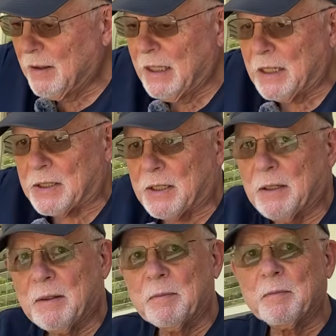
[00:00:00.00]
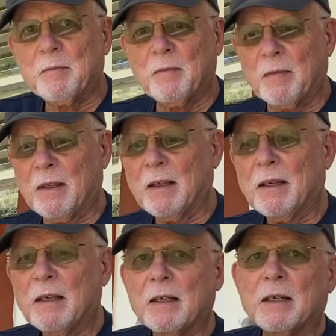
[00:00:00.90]
this.
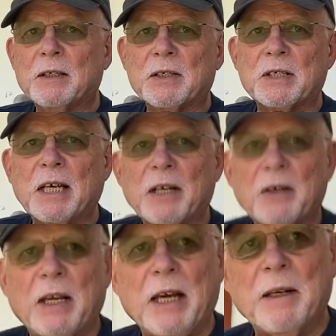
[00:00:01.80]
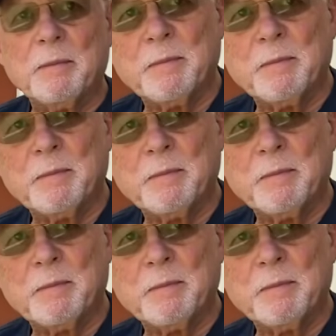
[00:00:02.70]
Can you see it okay?